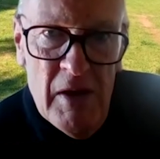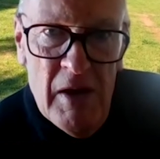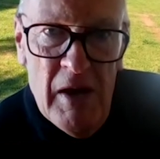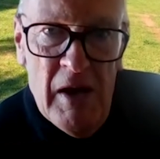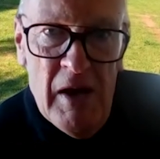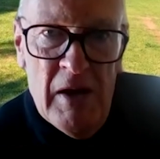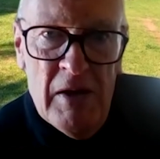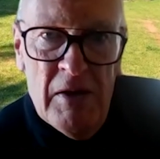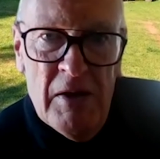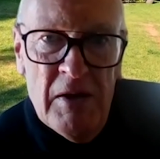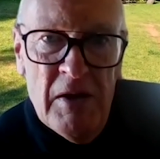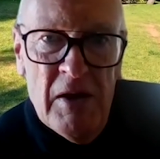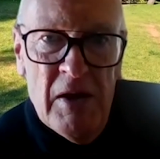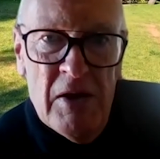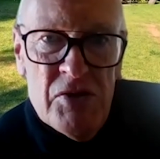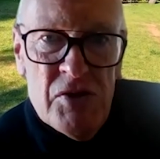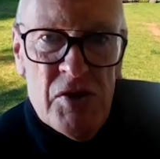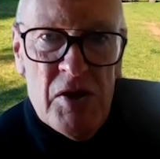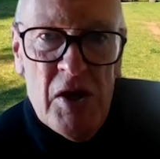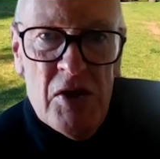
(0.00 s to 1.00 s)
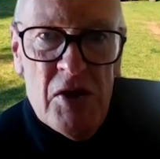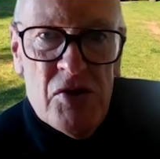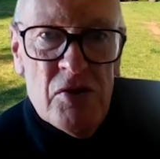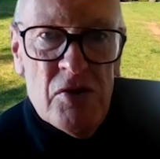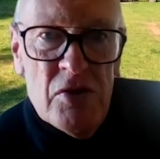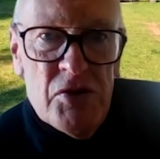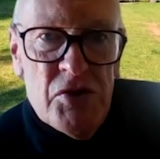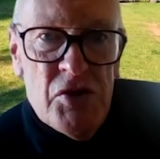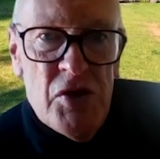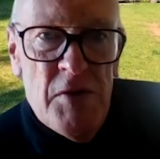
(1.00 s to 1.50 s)
and the
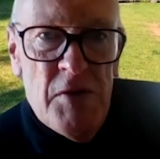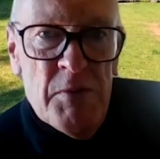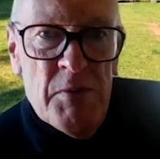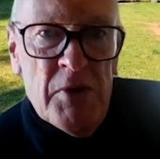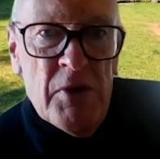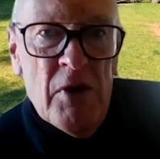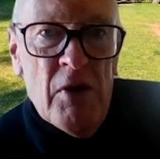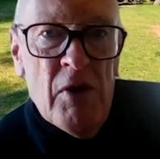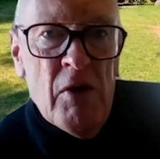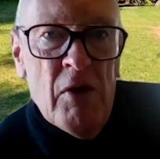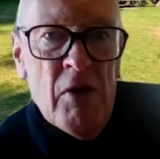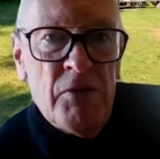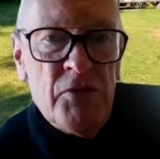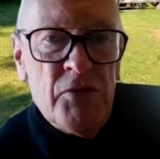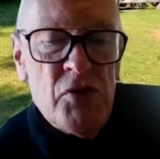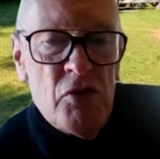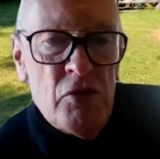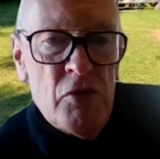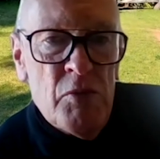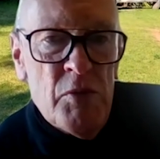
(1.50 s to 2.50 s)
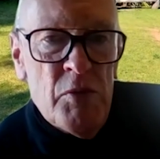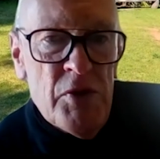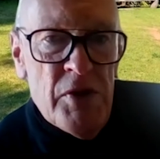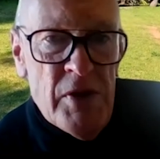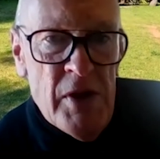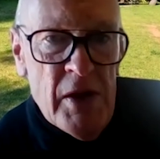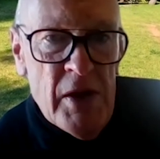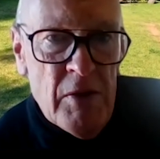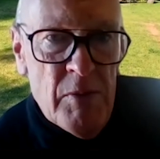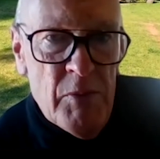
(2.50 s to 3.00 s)
educational achievement of children within
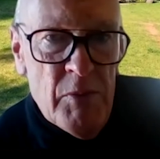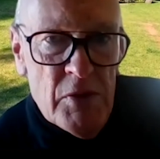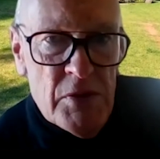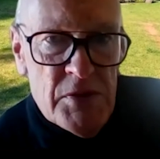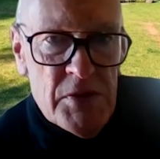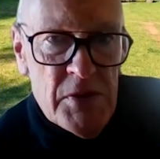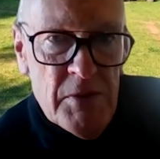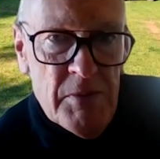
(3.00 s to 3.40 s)
that community.